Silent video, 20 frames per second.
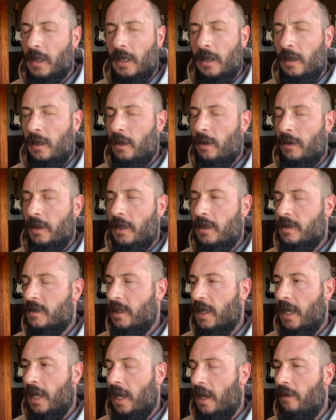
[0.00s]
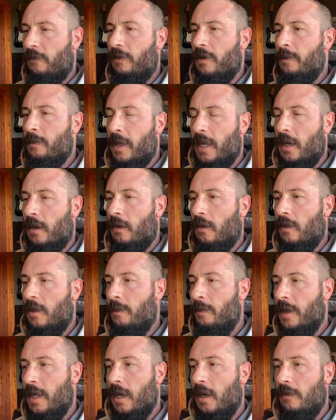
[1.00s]
You don't need to say every minute on
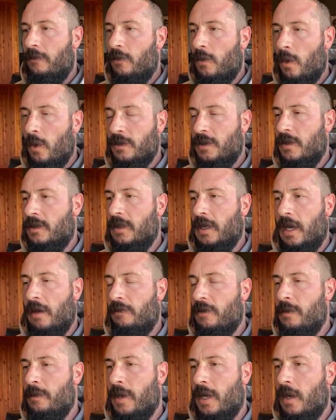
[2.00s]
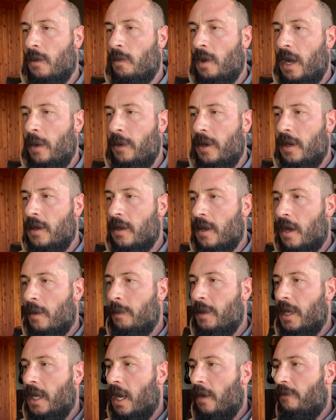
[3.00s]
the minute. Of course it's every minute. Why would it
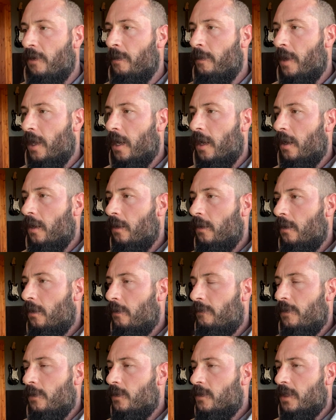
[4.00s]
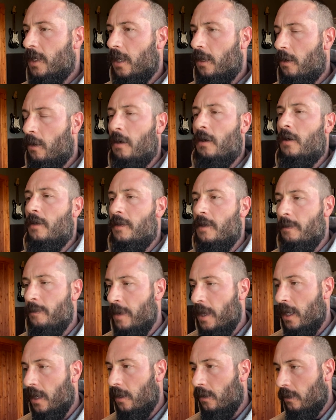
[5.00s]
not be every minute if you said on the
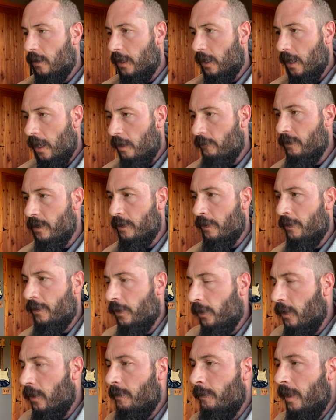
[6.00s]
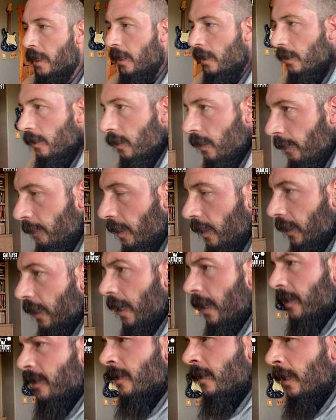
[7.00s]
minute? Like every third minute? Come on,
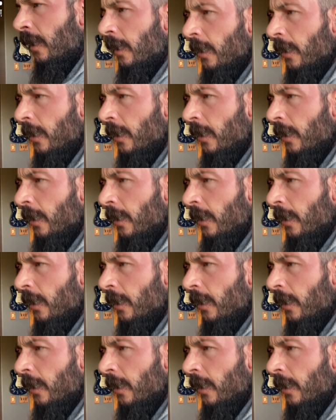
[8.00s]
guys.